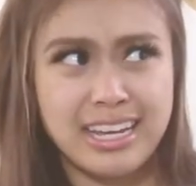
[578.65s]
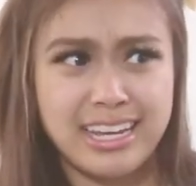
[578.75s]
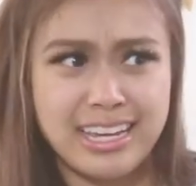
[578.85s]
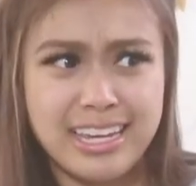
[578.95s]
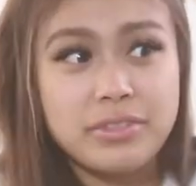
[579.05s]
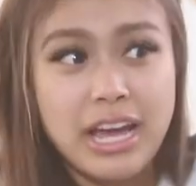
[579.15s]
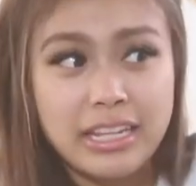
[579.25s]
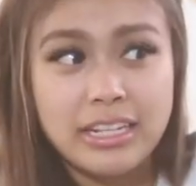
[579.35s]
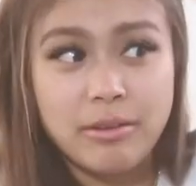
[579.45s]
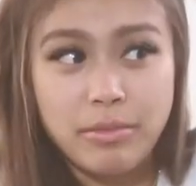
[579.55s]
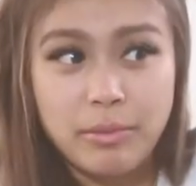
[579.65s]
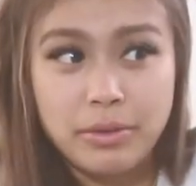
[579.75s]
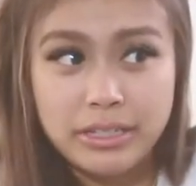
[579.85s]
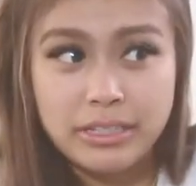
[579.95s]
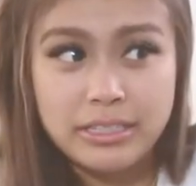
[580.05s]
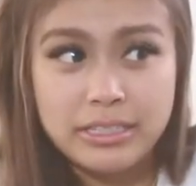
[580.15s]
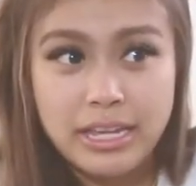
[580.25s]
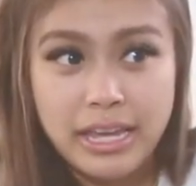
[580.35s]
I tallied up my bills,